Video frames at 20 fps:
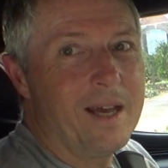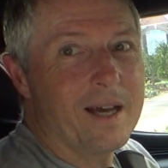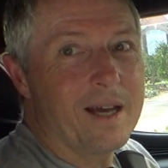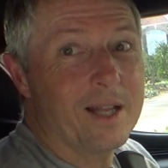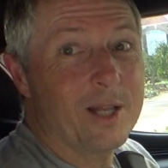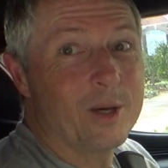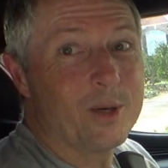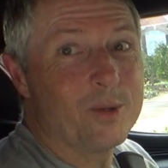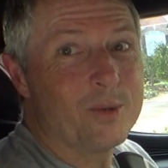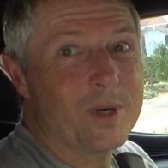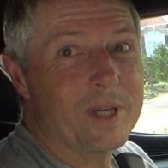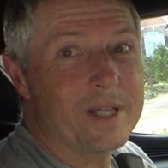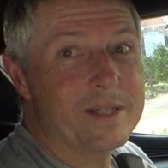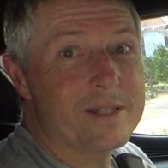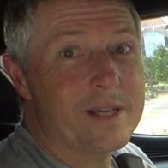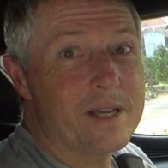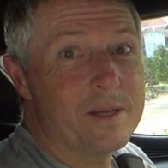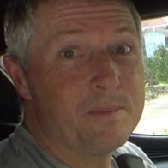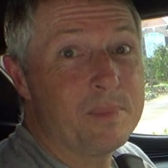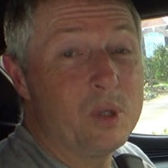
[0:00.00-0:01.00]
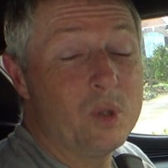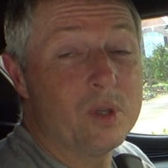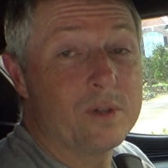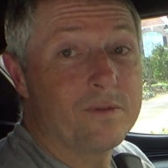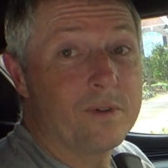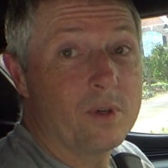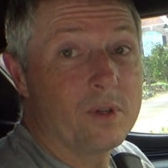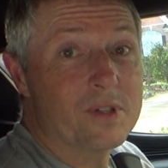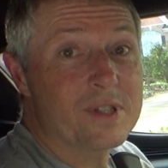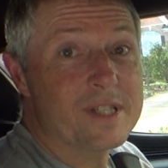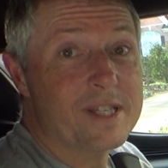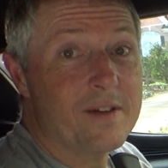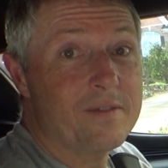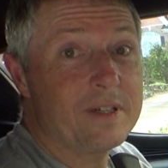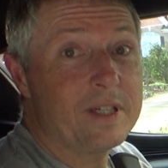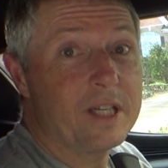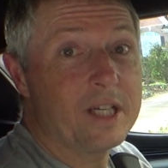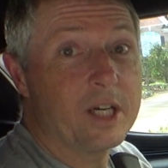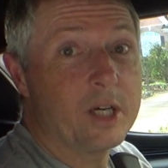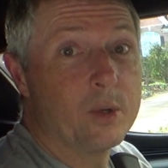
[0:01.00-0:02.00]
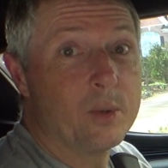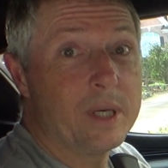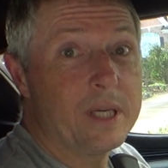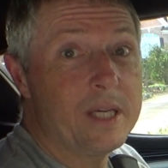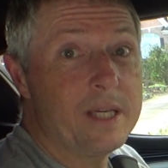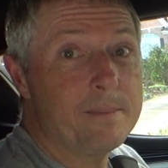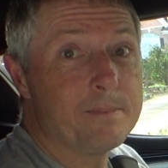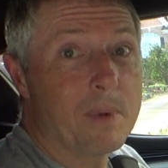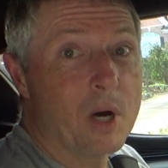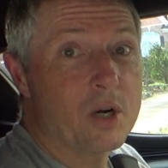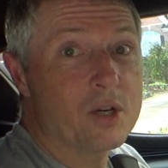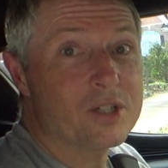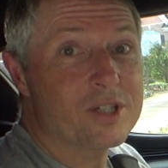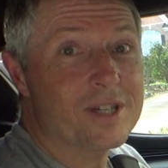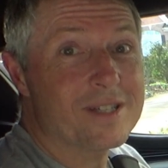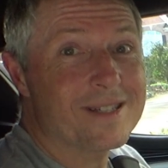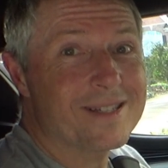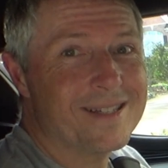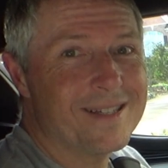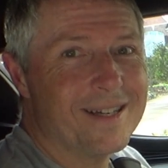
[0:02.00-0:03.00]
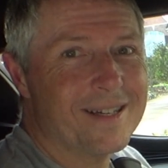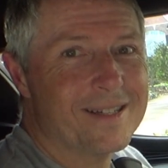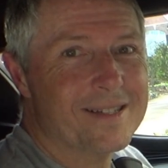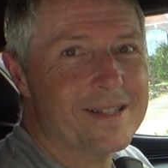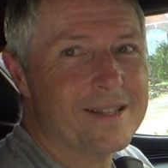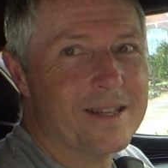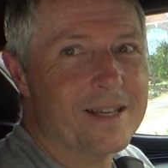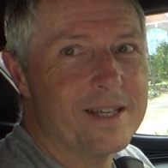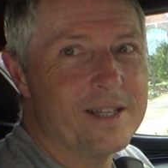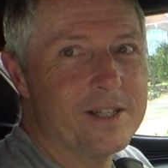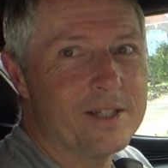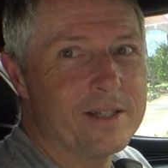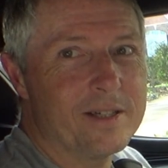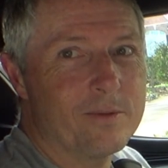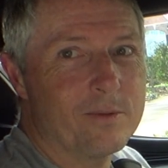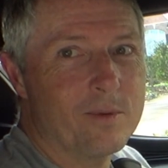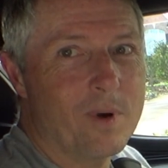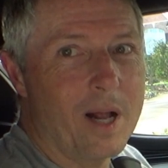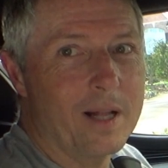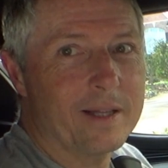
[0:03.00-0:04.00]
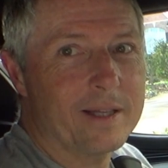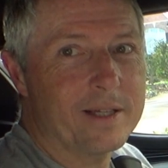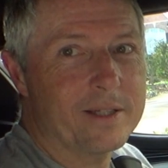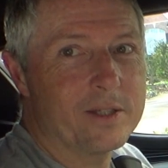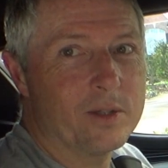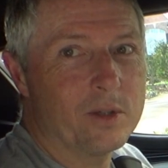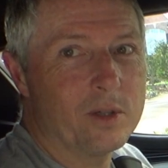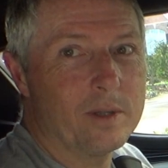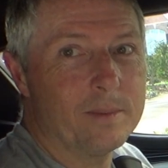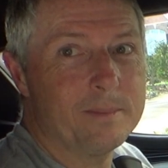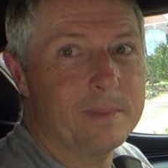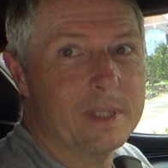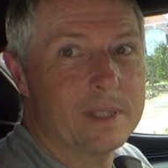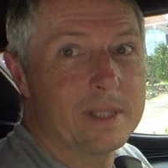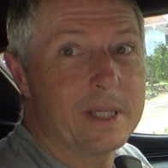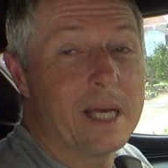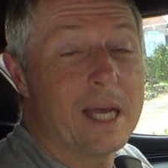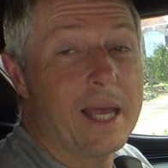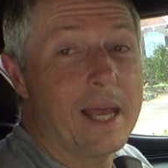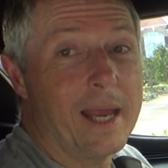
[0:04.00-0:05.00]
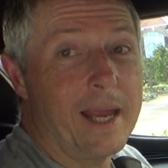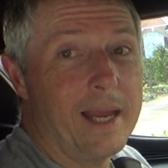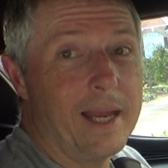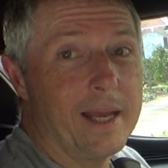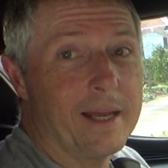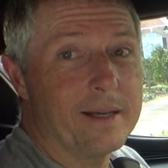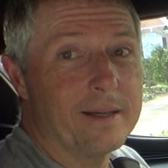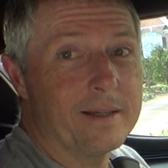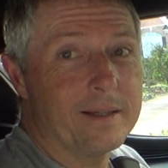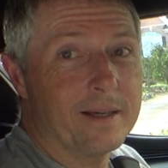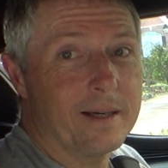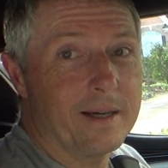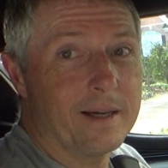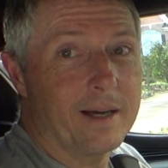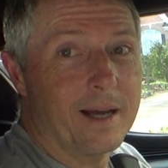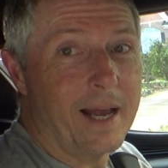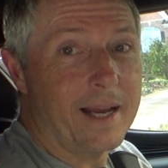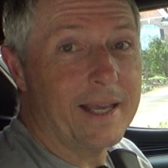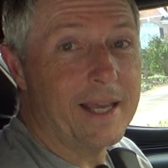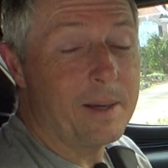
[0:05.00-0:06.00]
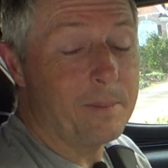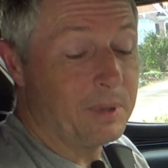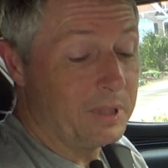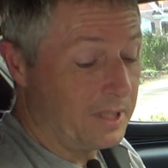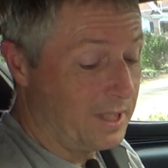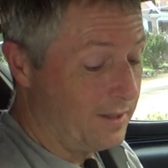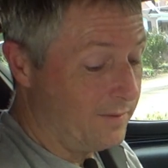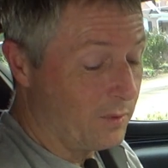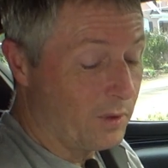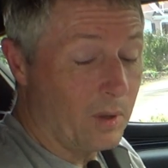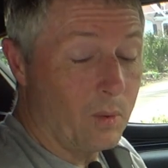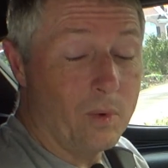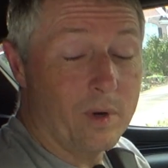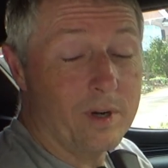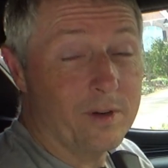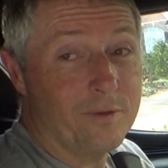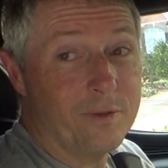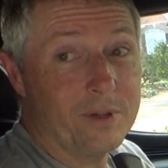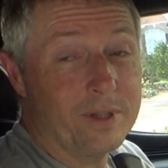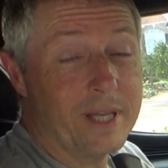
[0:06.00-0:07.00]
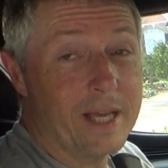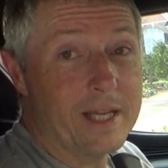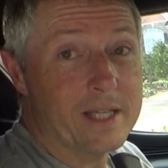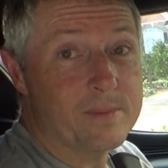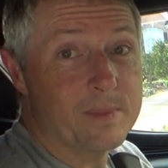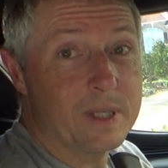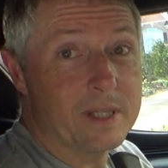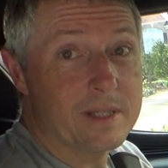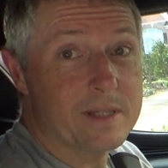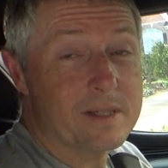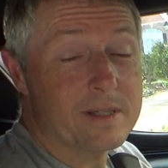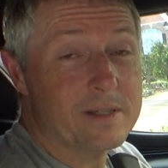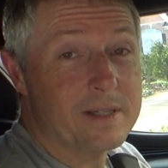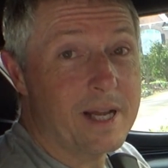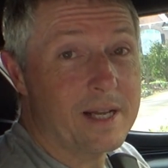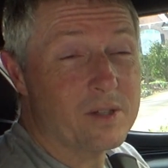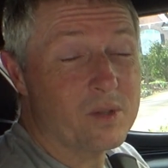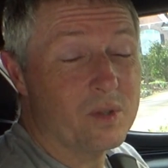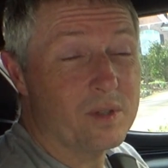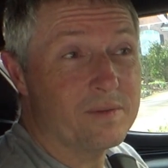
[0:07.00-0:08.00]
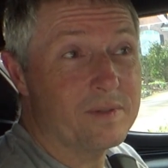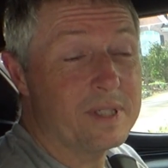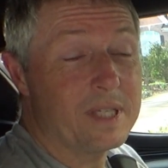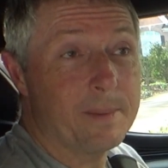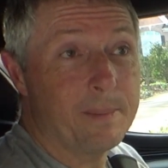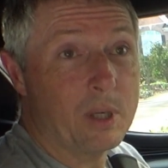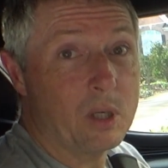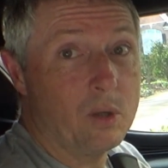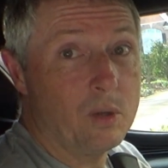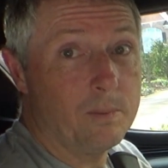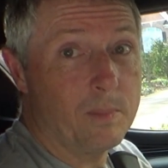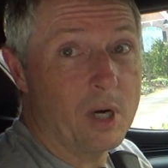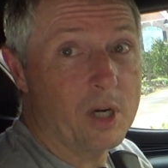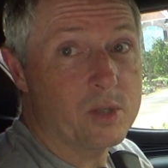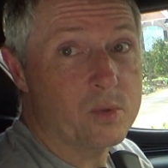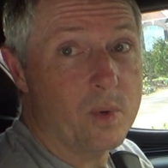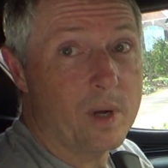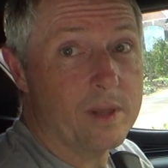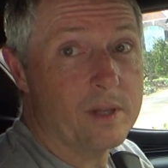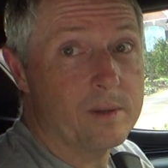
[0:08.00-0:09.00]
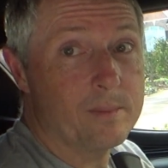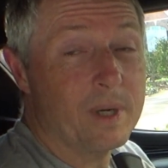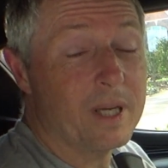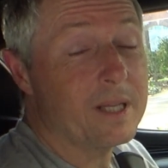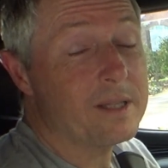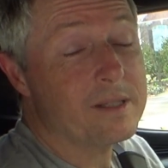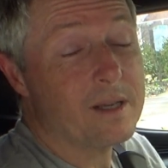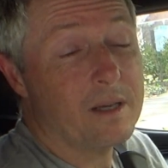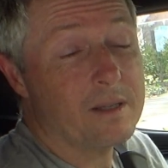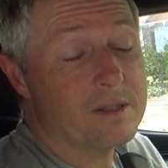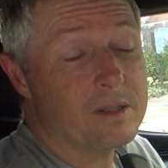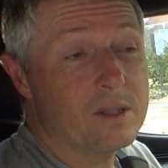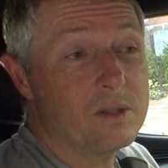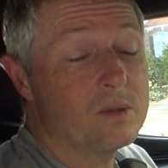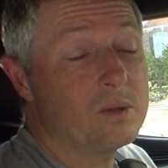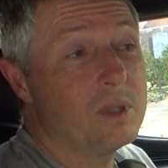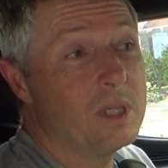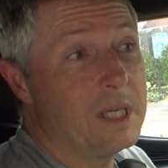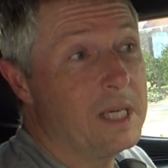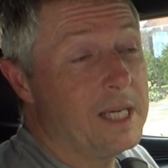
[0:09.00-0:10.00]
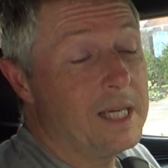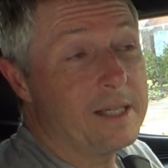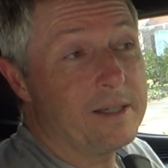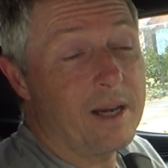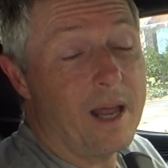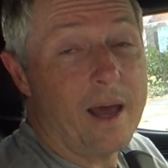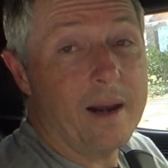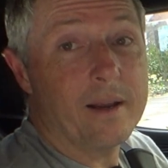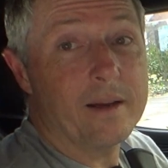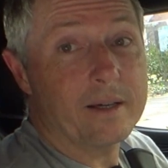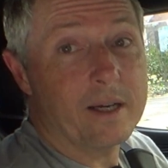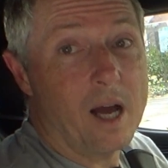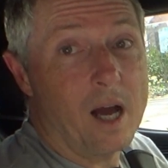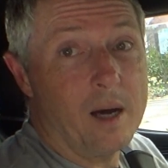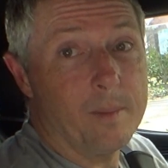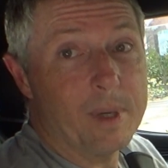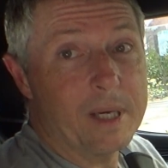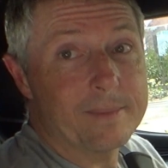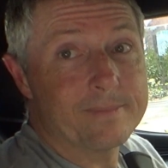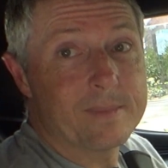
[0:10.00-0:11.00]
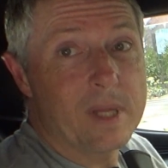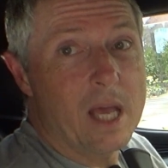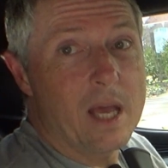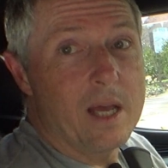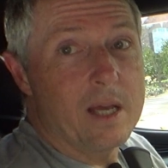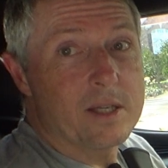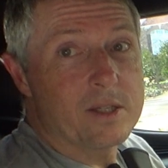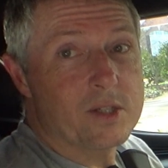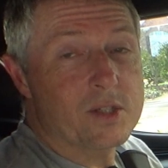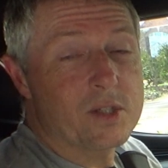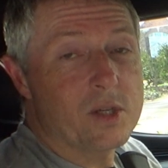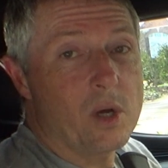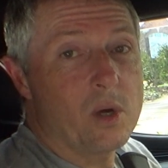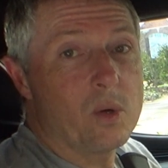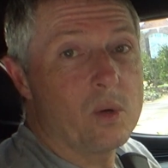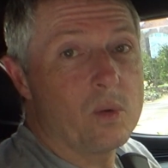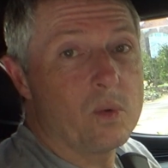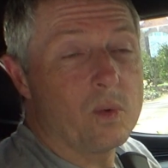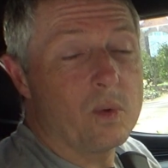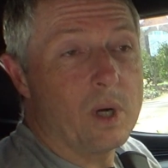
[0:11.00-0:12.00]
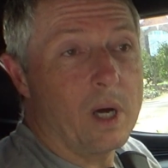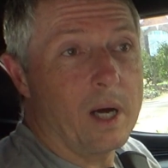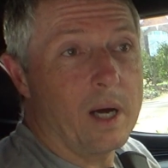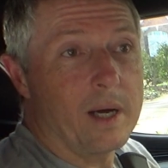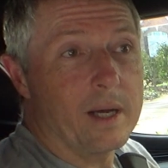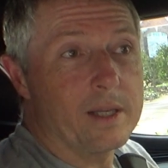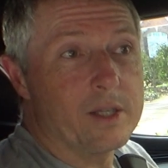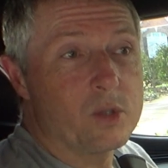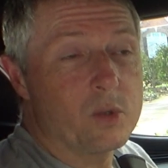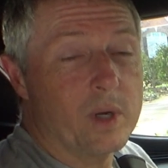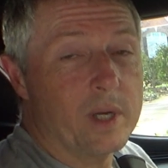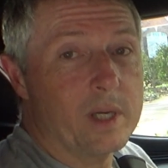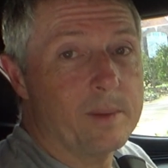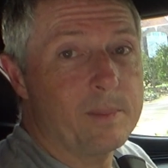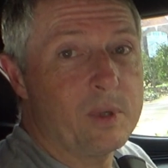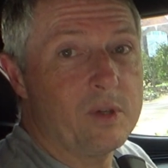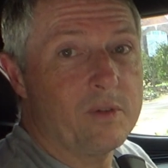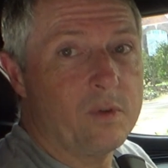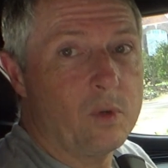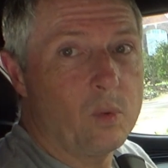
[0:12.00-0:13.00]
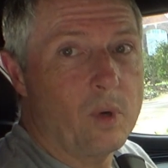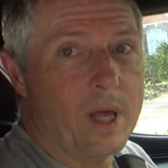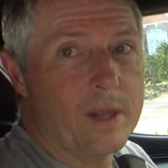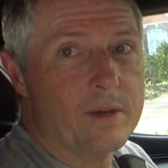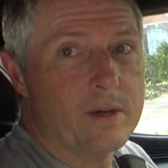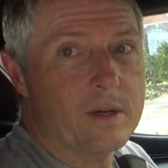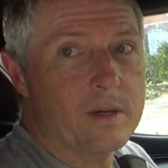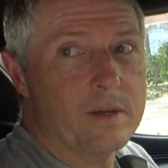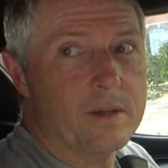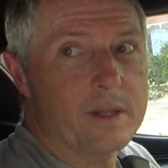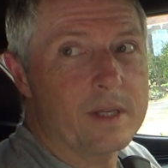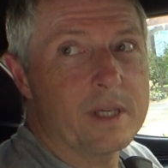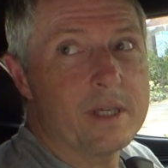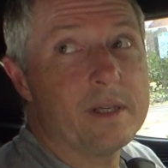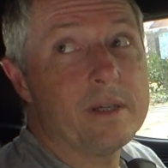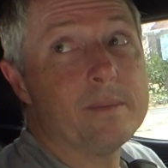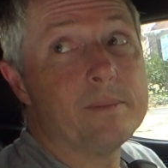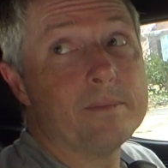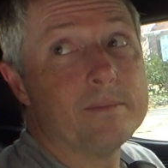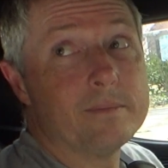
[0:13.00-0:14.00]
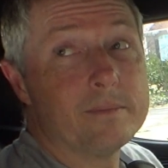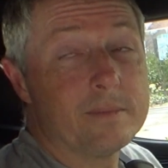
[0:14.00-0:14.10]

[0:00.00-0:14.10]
Hello, it's a beautiful 70-degree March 6th in Raleigh, Durham. And I can't believe what a wonderful day it's been. This is not sort of typical March weather, but it's also not uncommon. So enjoying beautiful weather. The